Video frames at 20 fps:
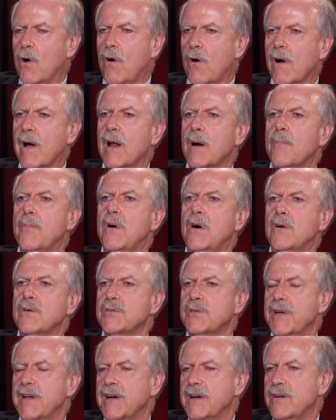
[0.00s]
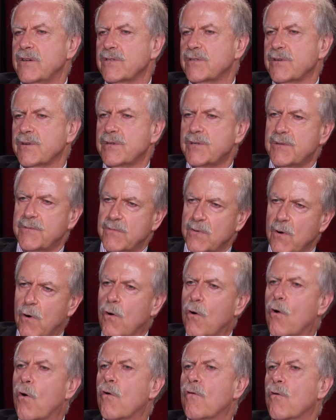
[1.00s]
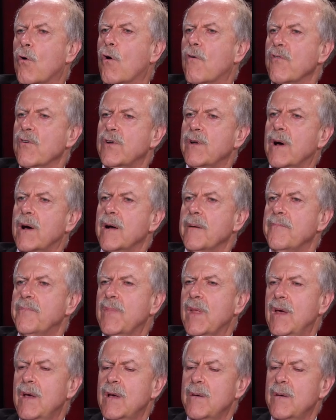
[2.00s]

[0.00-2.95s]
call kind of policy analysis over time.